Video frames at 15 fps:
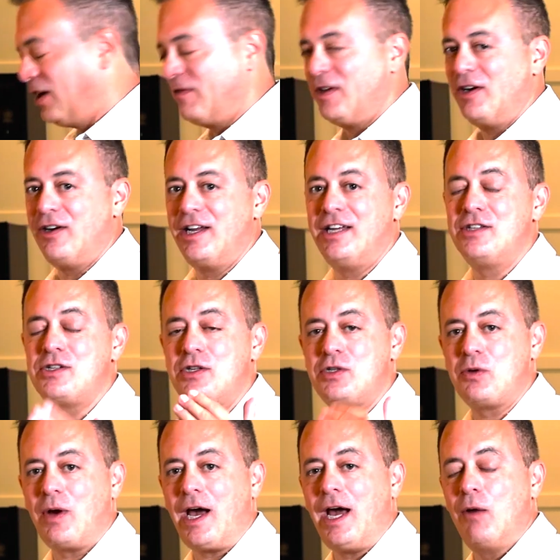enough, here it is.
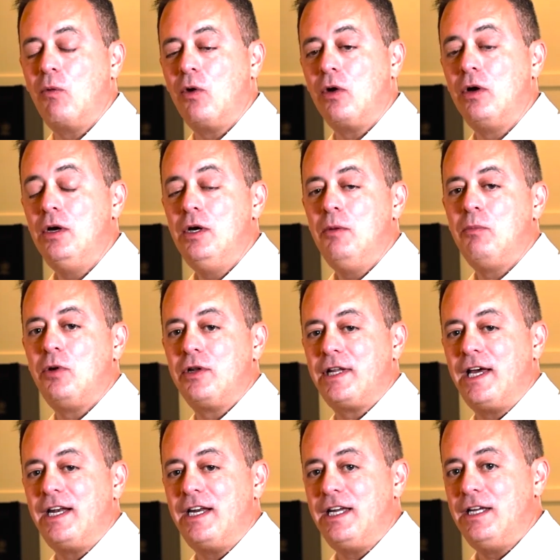So I will put
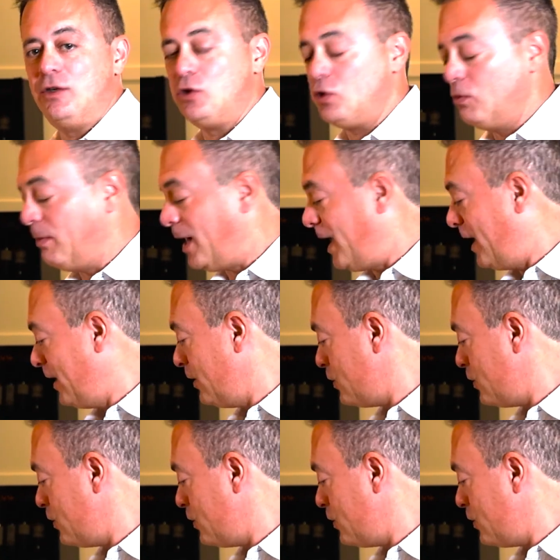that into my